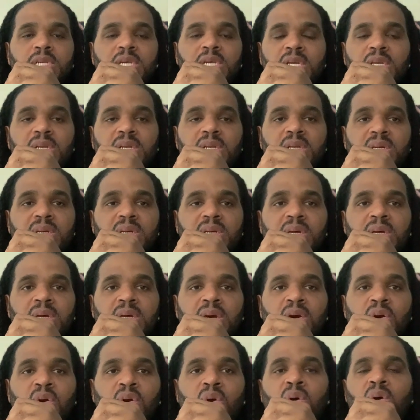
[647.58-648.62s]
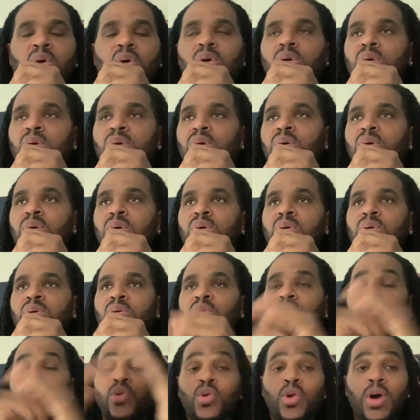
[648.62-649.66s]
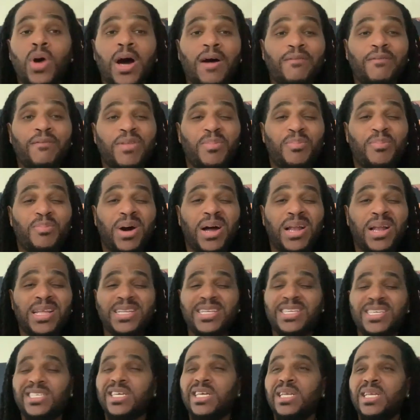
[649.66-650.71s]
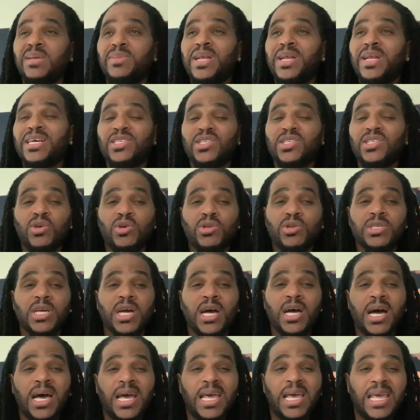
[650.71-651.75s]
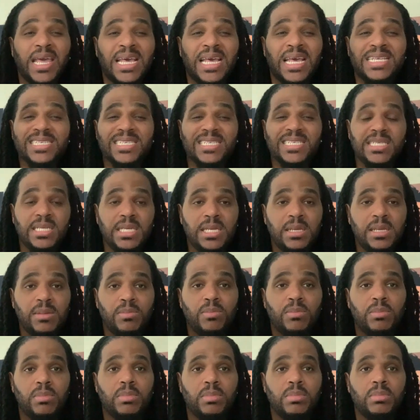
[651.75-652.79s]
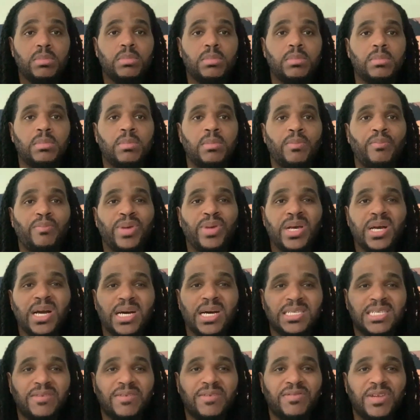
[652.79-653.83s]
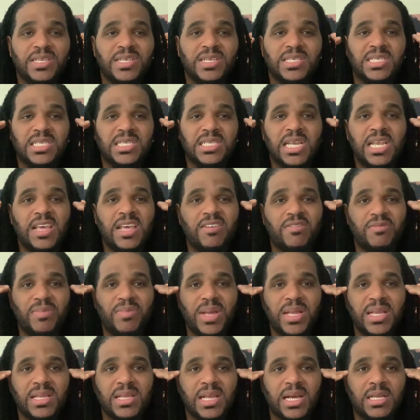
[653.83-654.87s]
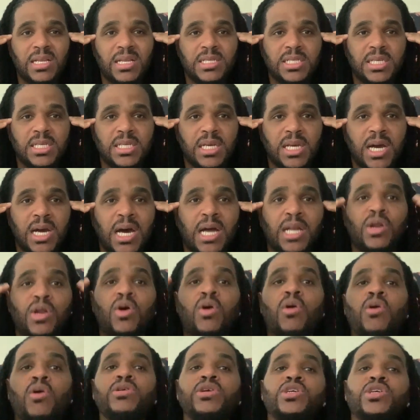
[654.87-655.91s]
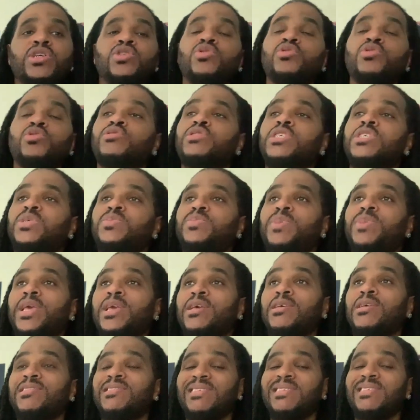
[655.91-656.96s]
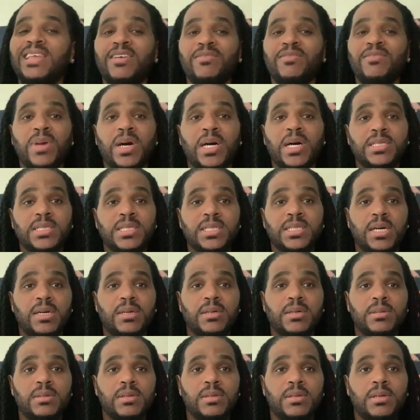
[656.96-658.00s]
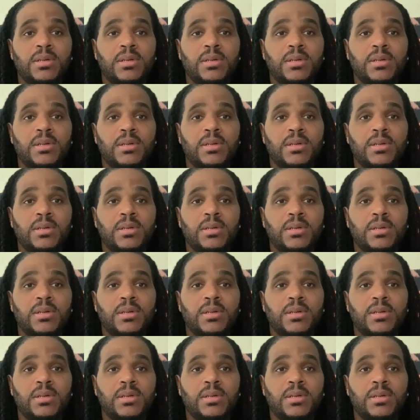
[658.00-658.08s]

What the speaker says: See? We don't have the politician them in a such high esteem because of the slave mentality and how you should respect a slave master.